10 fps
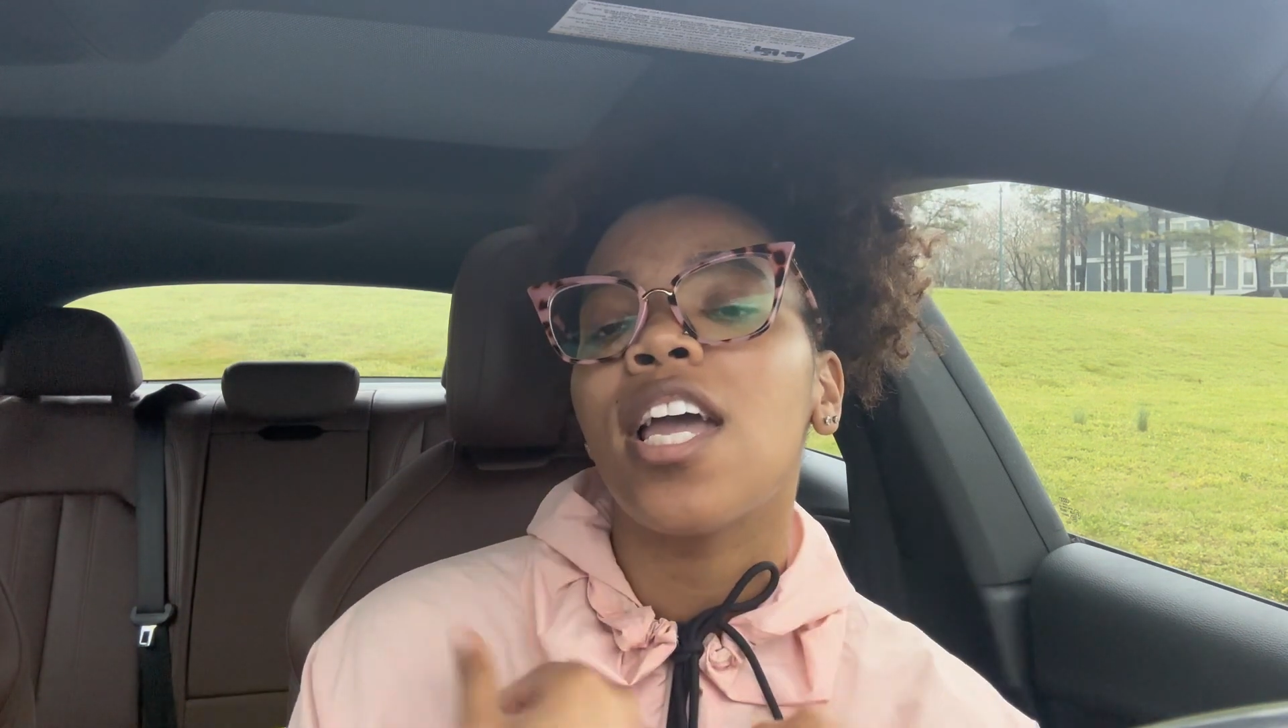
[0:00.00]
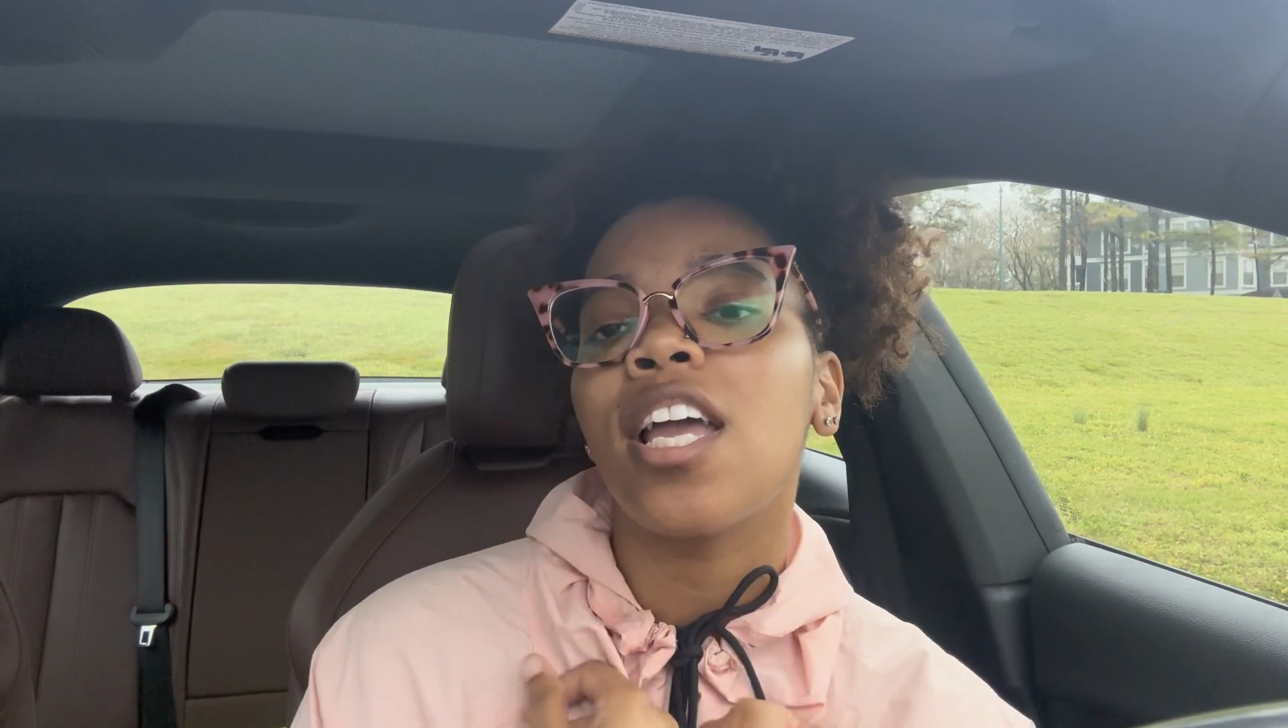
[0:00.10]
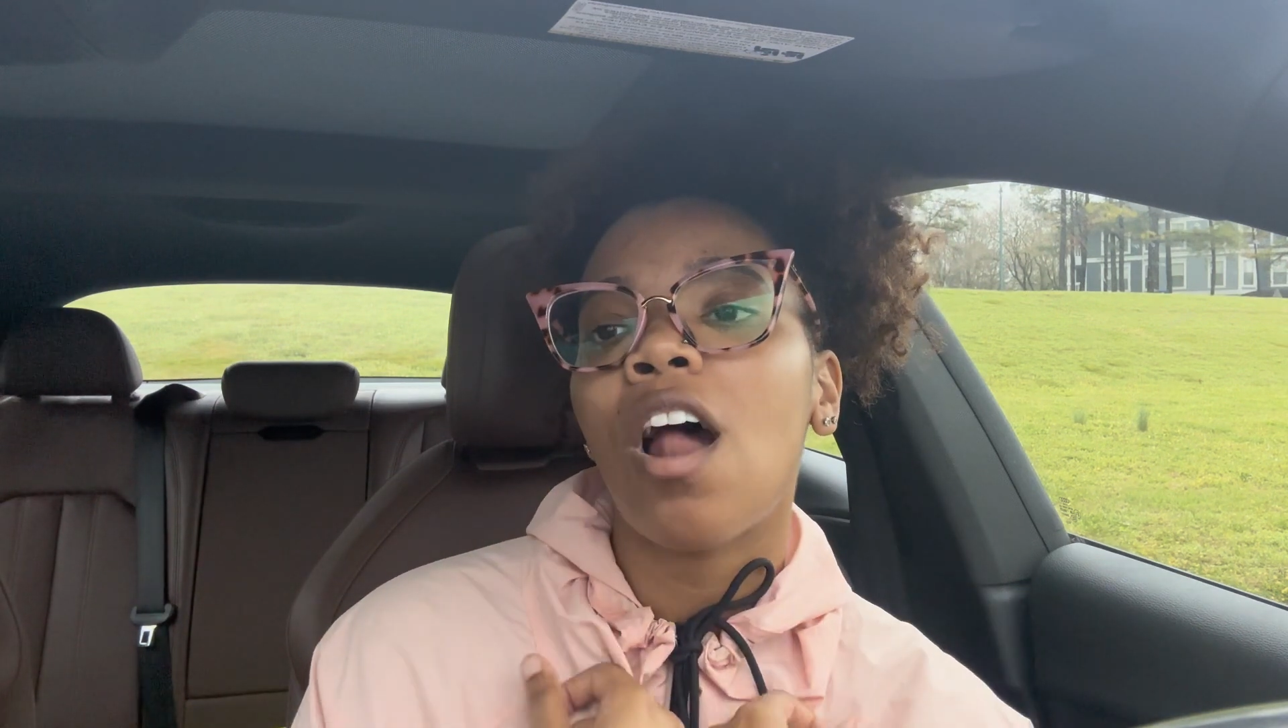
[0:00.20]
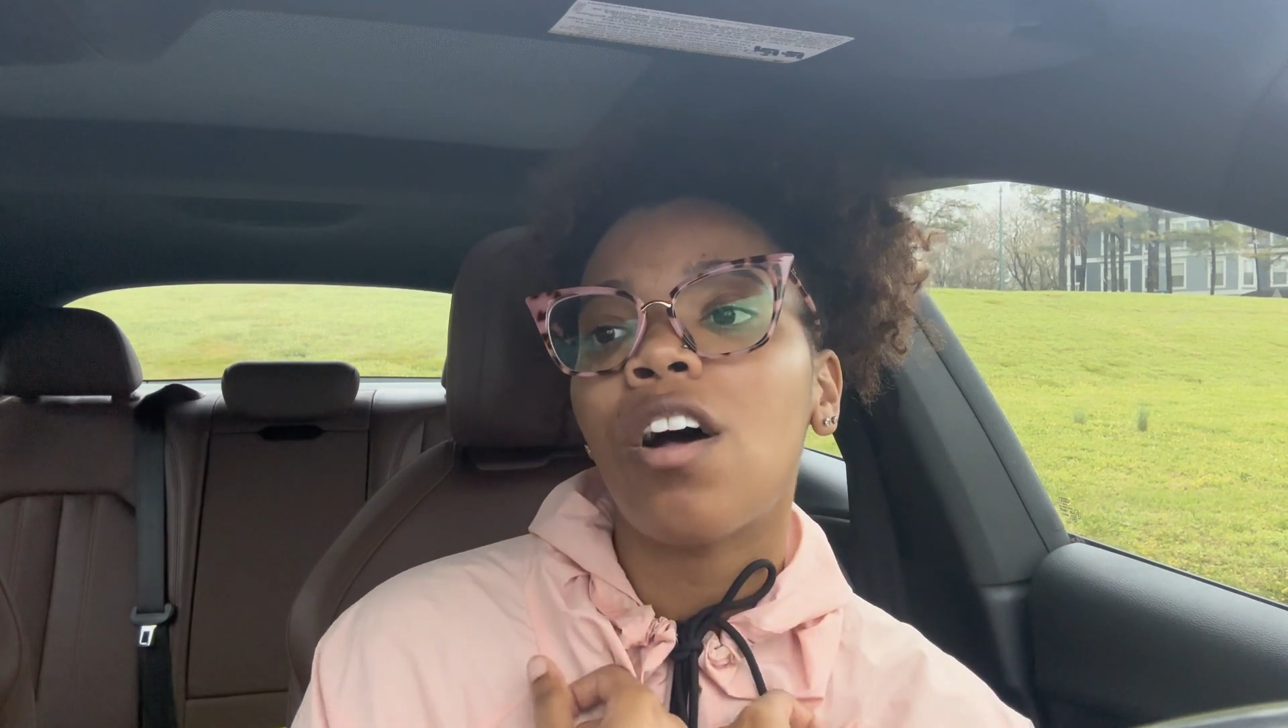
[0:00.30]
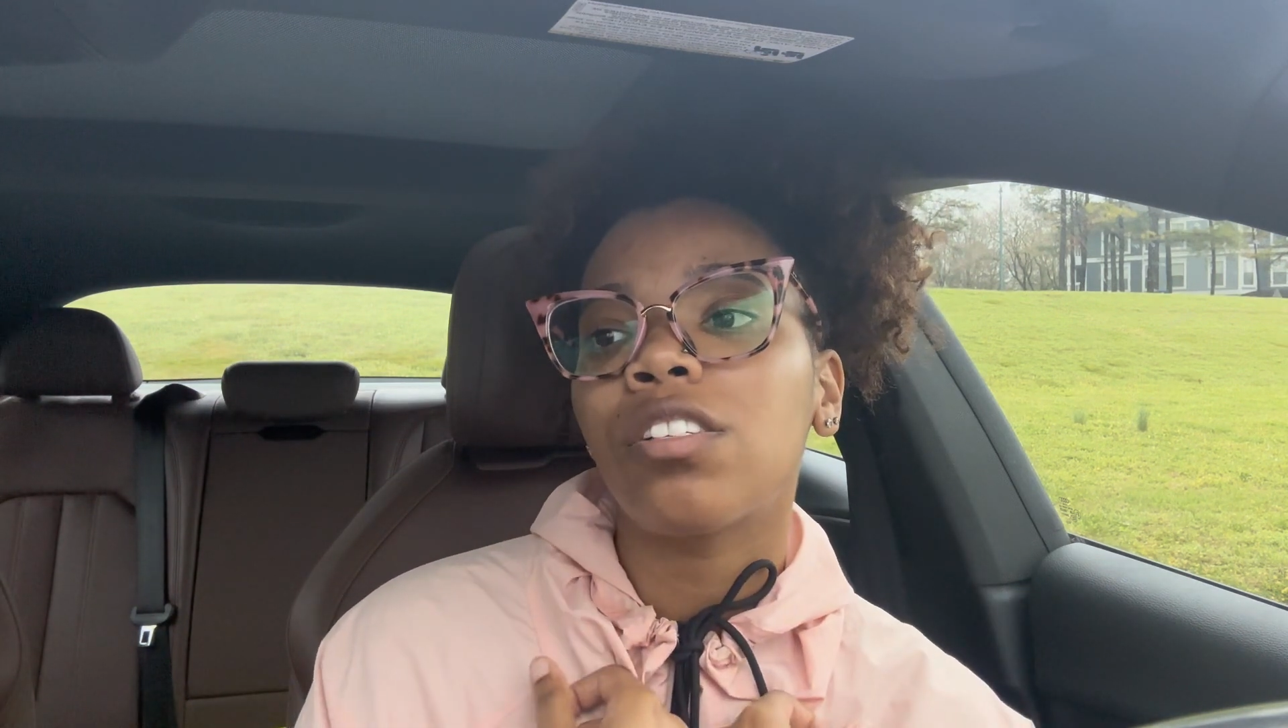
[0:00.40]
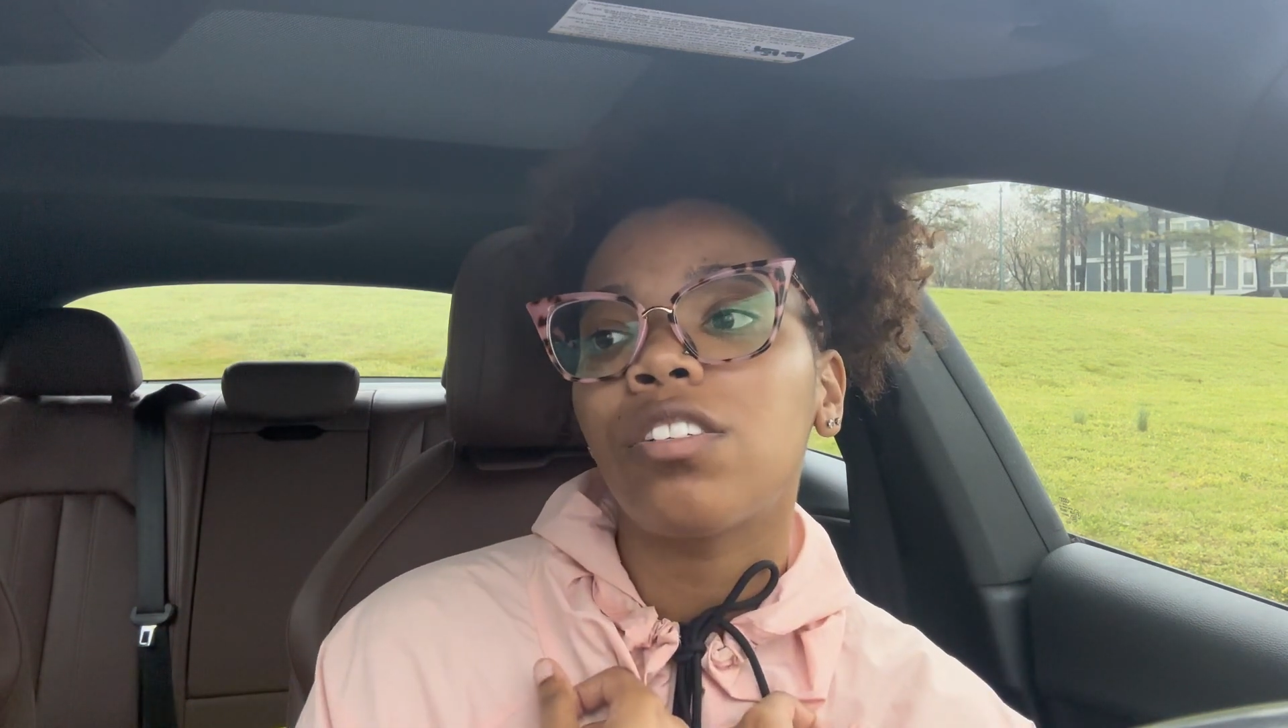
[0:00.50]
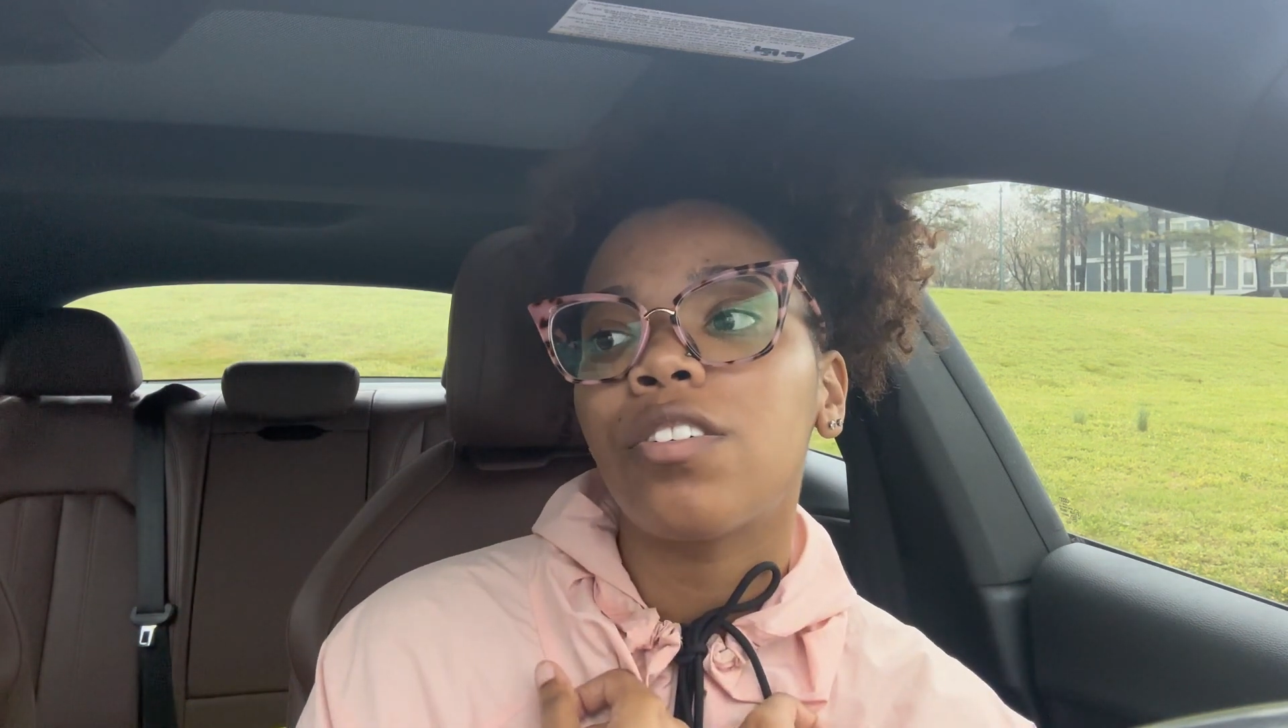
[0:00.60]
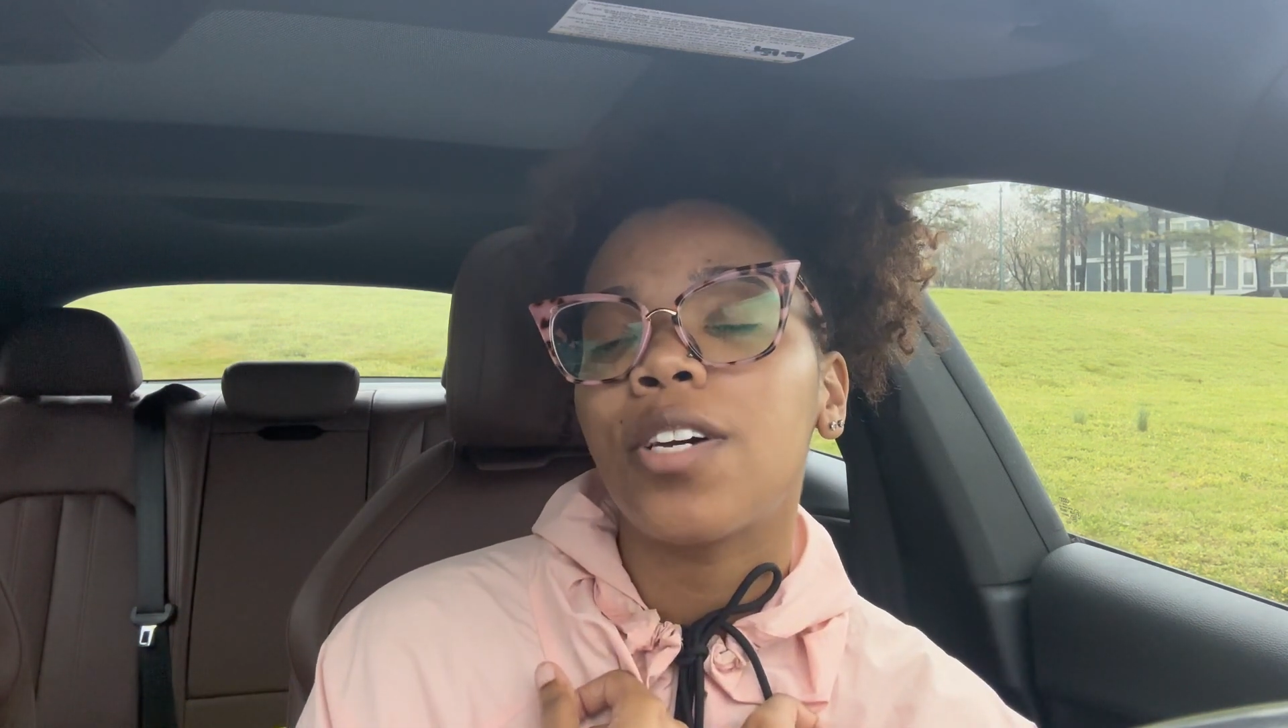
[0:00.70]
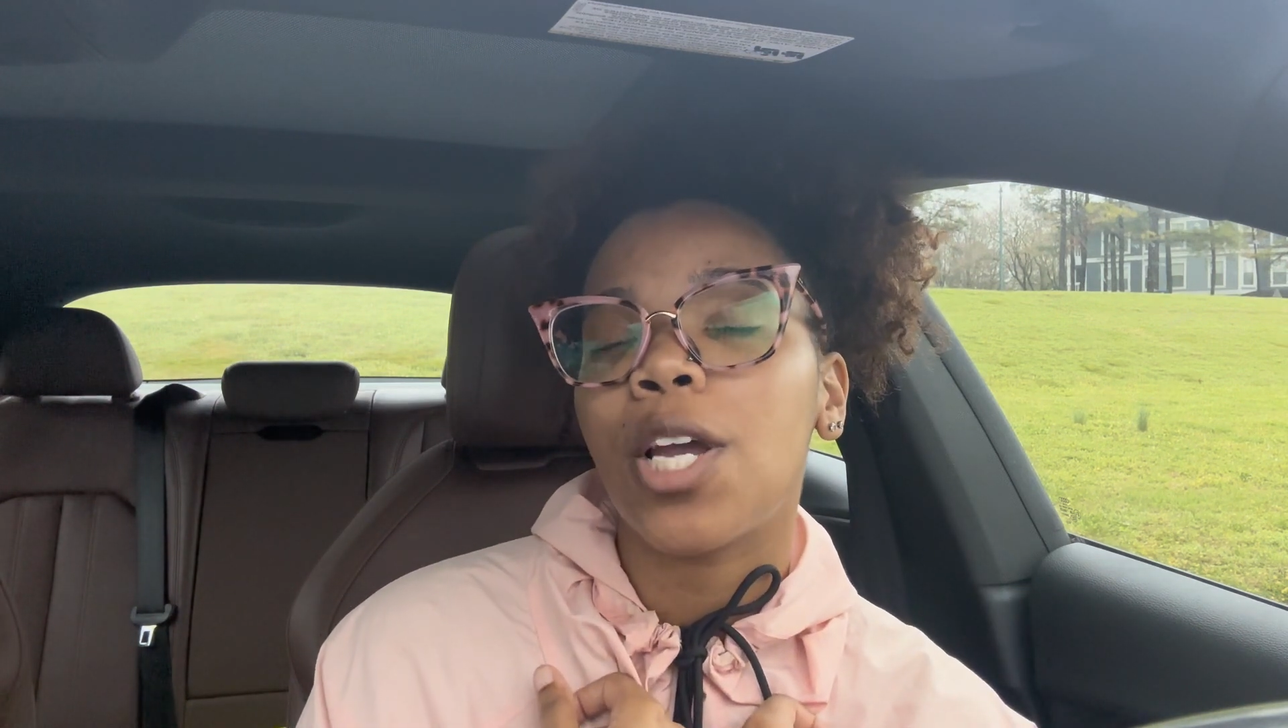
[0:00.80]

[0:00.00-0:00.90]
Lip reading: it also